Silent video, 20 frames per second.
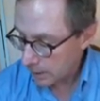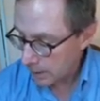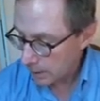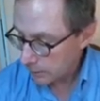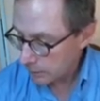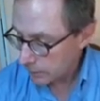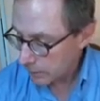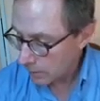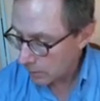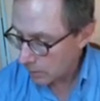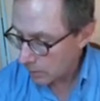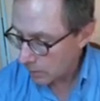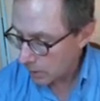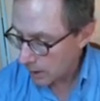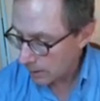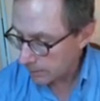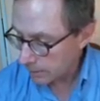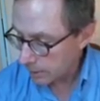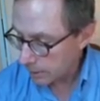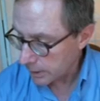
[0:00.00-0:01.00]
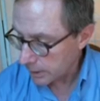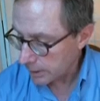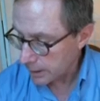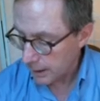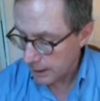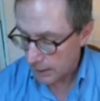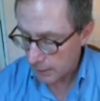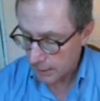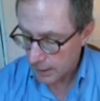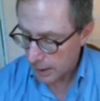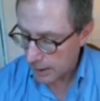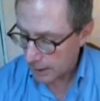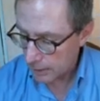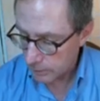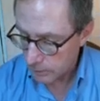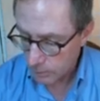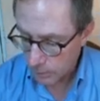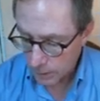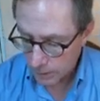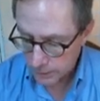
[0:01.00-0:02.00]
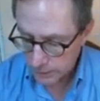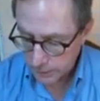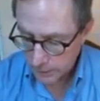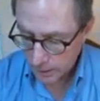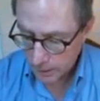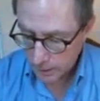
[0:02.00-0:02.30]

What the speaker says: So I'm looking there at what?